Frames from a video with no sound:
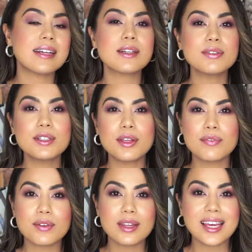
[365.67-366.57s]
I definitely
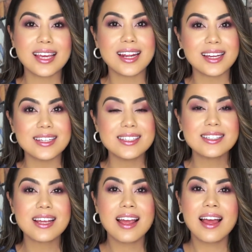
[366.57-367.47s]
feel like it
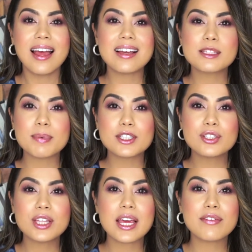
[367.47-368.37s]
is,
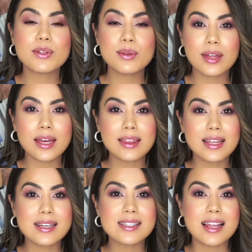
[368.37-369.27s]
especially if you like
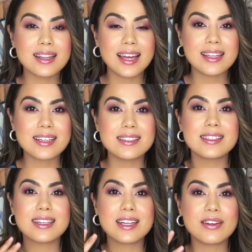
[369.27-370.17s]
things like this.
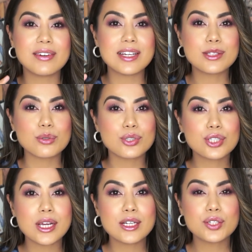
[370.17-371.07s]
It's gonna give a nice little
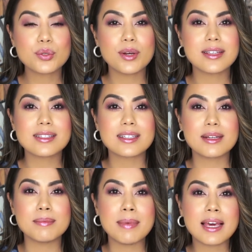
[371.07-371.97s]
sheen to it. That's
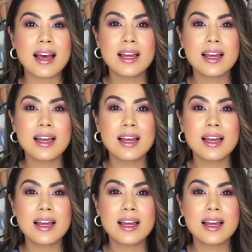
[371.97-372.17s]
gonna make